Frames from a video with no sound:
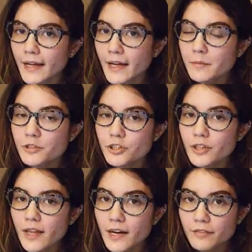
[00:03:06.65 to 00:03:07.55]
I'm sure a
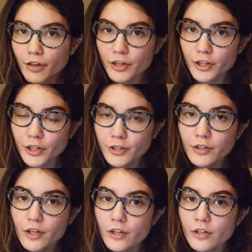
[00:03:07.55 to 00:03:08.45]
lot of other
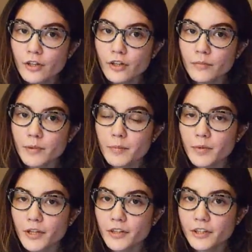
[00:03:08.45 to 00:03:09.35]
people
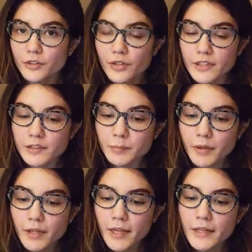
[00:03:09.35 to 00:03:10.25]
out there do this,
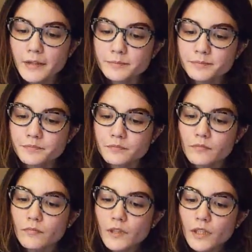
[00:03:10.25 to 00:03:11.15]
but like,
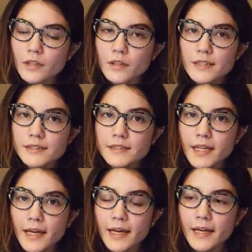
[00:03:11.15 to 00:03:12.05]
let's
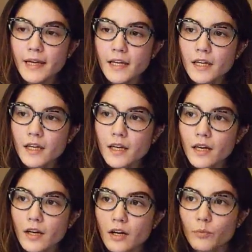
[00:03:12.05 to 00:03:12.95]
say
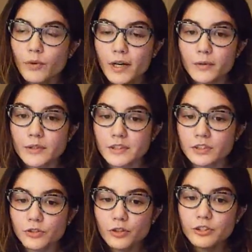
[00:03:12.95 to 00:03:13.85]
when I was
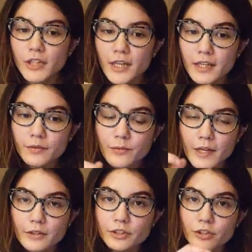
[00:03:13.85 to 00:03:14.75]

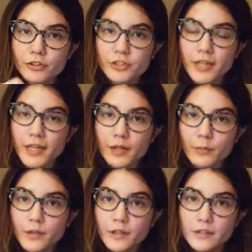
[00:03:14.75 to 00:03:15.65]
crocheting
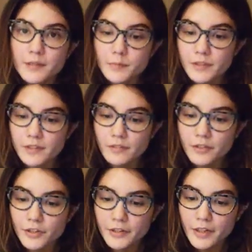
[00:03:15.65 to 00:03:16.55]
with Simply Soft
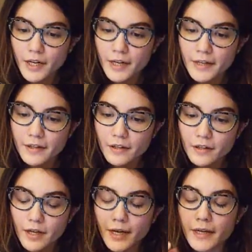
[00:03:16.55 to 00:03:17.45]
yarn,
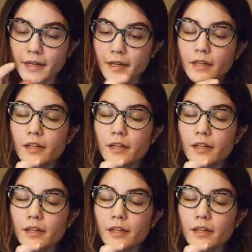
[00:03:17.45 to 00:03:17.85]
I